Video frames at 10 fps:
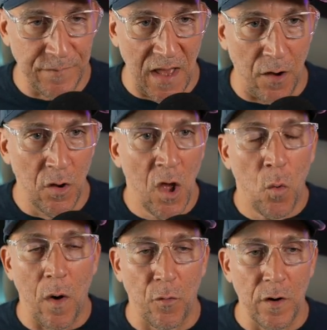Now,
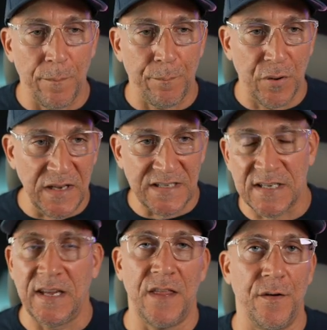when we're putting
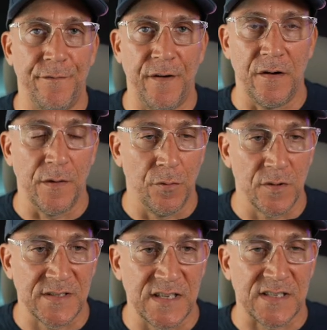together
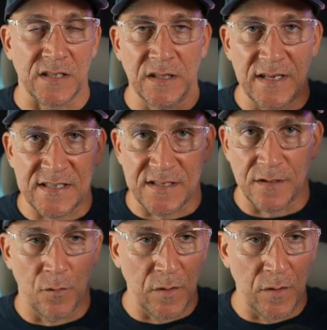variables, this list,